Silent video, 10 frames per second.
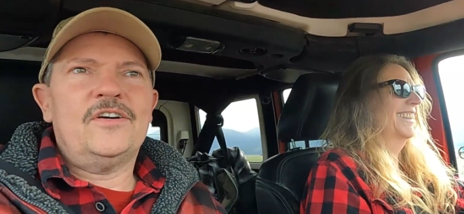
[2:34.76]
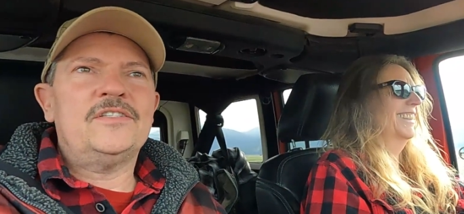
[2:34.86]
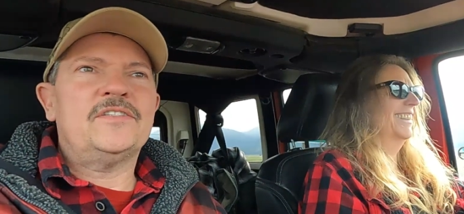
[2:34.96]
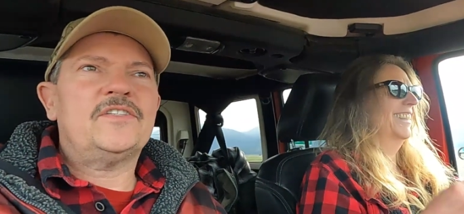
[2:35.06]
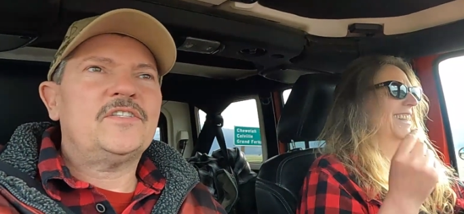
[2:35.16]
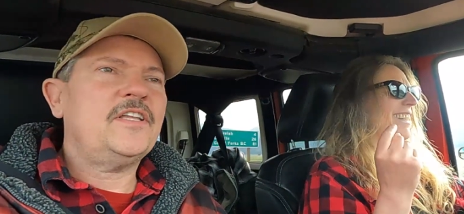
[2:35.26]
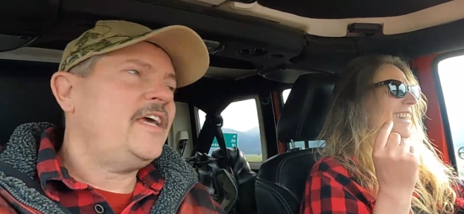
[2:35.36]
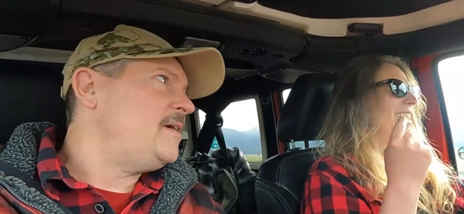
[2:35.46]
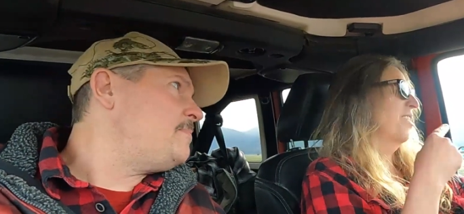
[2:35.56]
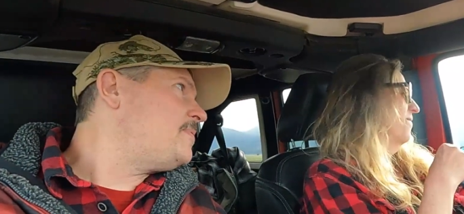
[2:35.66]
Speaker 1: couldn't
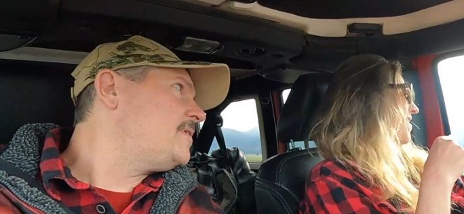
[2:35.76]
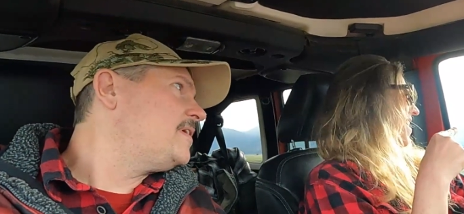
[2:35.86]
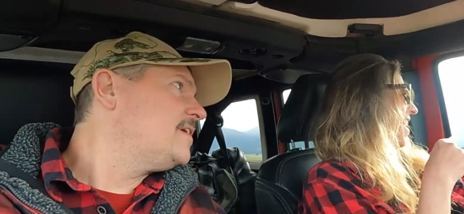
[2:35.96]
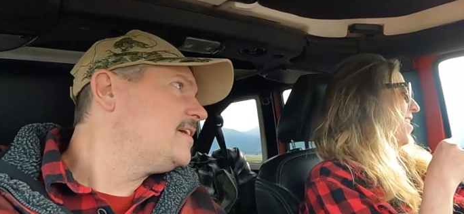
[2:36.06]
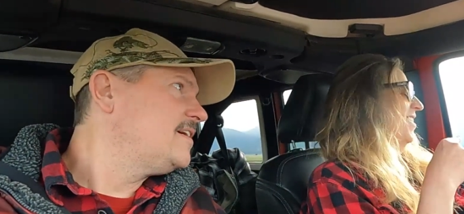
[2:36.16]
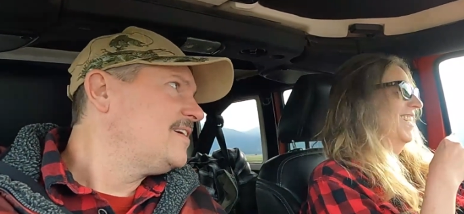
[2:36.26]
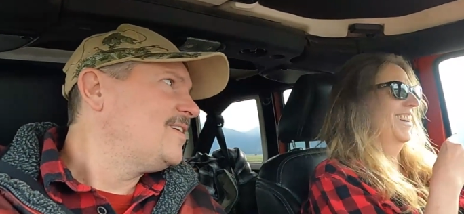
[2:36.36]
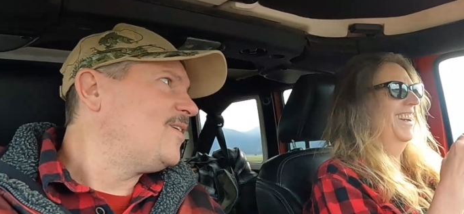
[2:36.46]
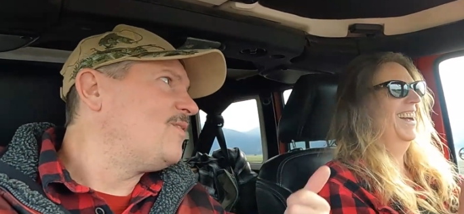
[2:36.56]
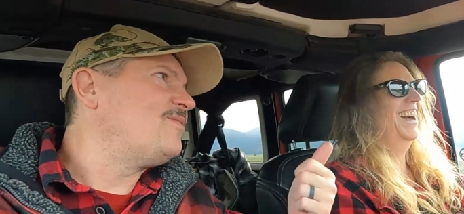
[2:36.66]
sleep. Over there?
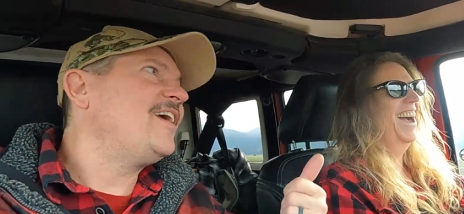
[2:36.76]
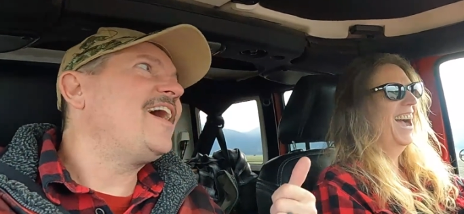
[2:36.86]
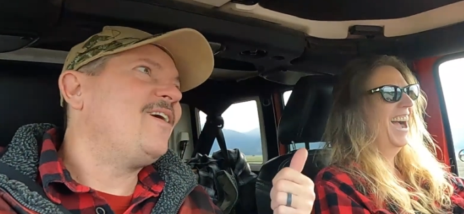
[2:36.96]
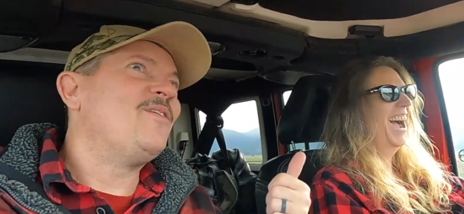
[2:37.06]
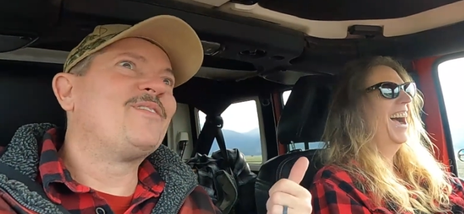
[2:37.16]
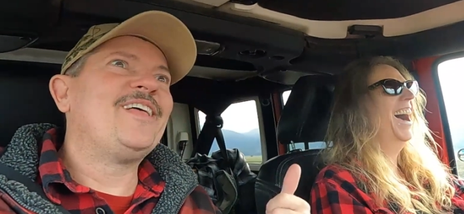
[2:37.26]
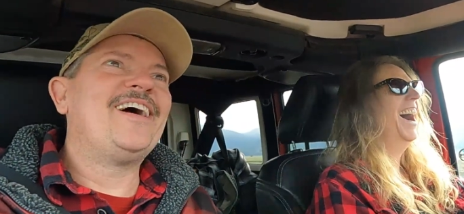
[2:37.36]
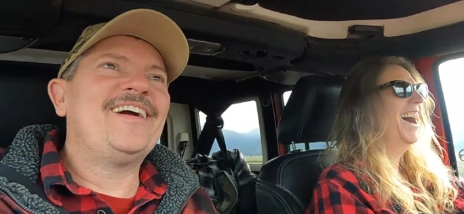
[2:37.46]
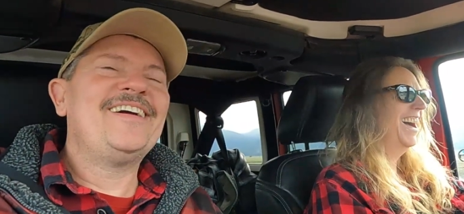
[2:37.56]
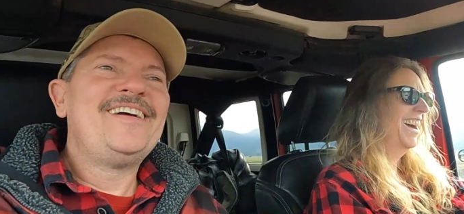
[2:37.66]
Oh, yeah, over
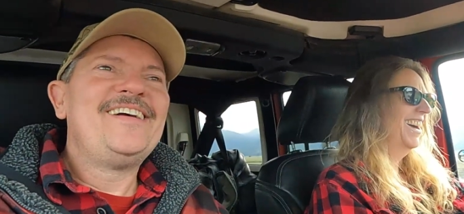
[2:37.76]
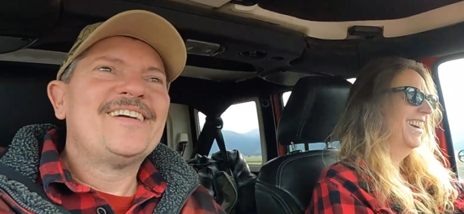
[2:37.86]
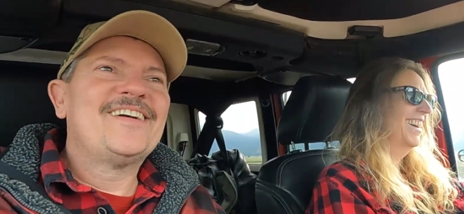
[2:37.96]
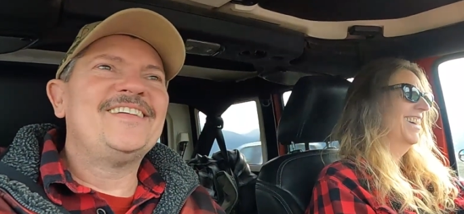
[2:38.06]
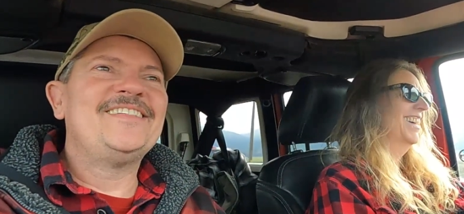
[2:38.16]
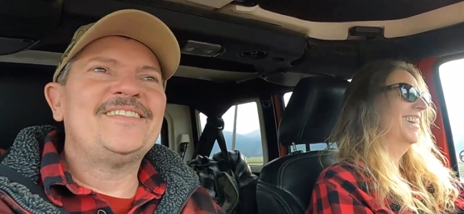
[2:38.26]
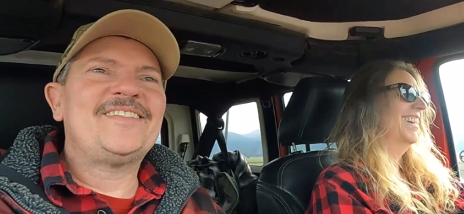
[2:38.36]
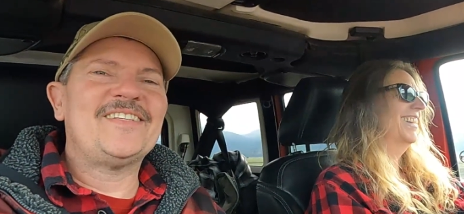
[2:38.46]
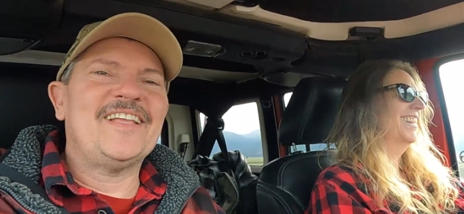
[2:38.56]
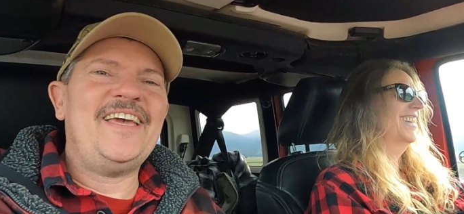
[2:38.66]
there. Couldn't
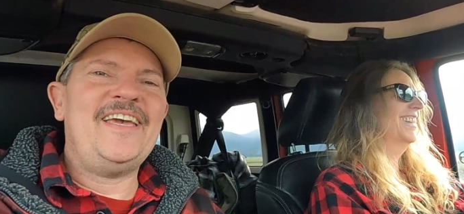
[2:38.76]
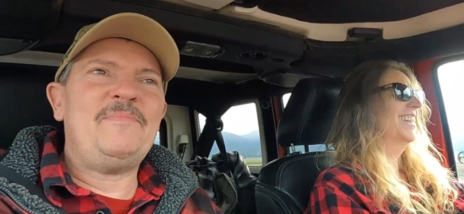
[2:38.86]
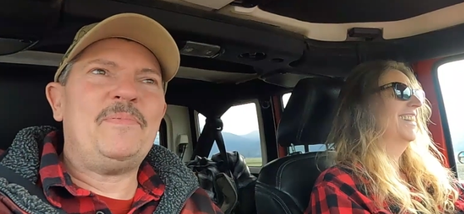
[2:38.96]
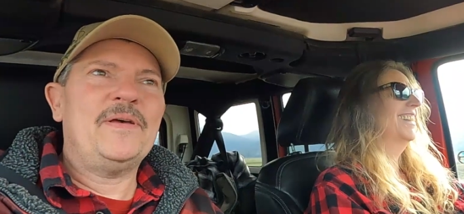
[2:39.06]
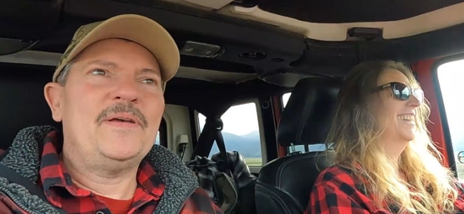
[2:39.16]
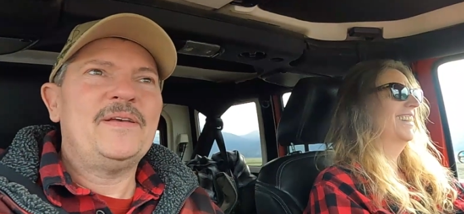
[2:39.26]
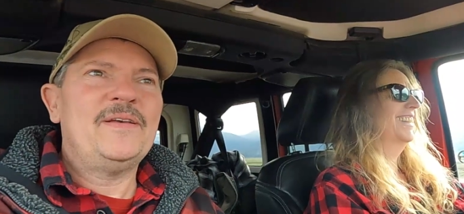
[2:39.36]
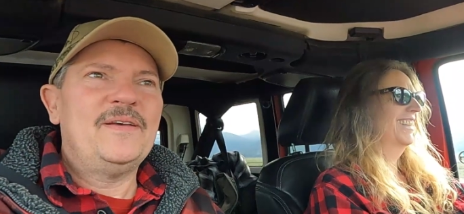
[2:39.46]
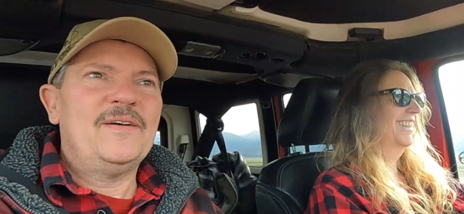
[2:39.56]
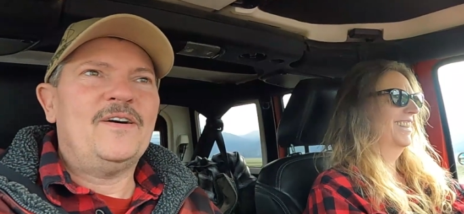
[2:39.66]
sleep.
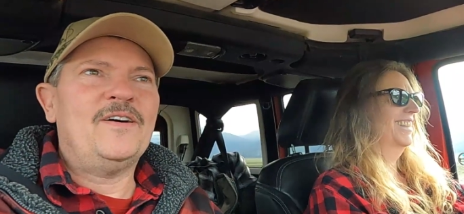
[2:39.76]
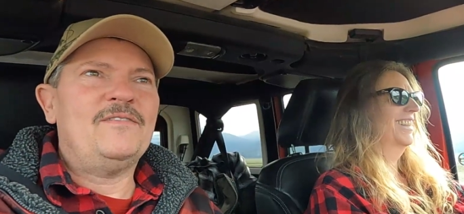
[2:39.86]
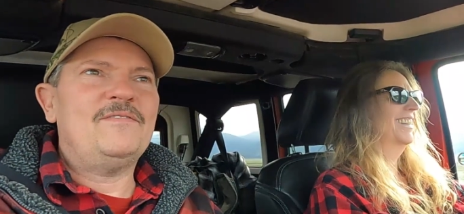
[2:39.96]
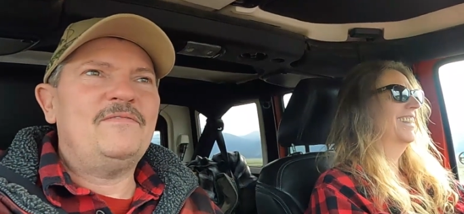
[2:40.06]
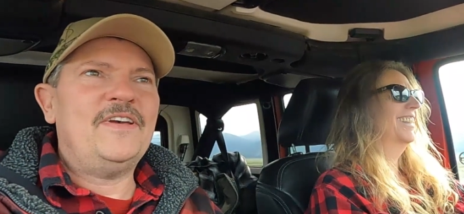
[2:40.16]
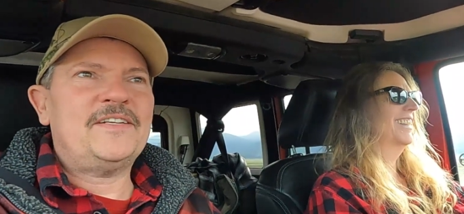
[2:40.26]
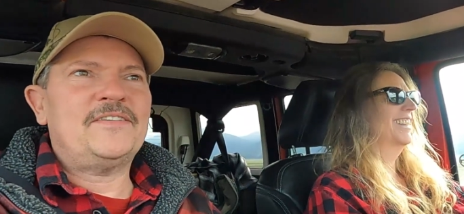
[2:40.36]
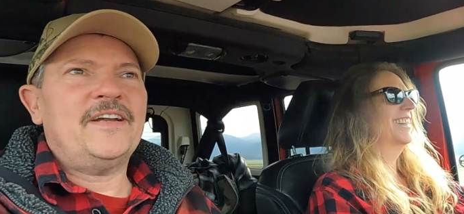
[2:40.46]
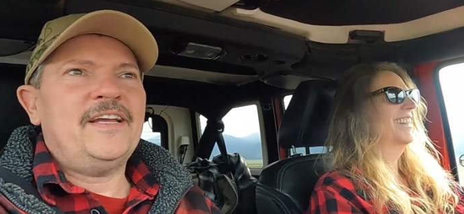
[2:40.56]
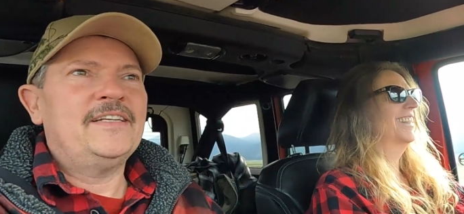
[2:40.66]
Oh,
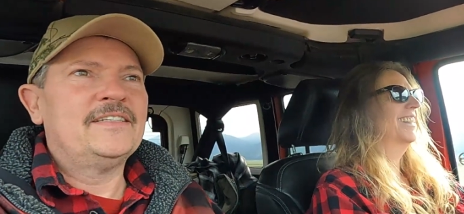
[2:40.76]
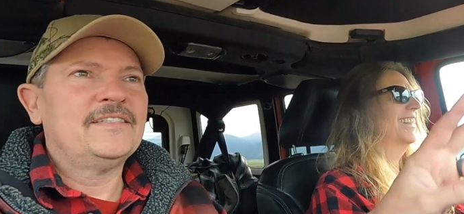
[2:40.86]
victory.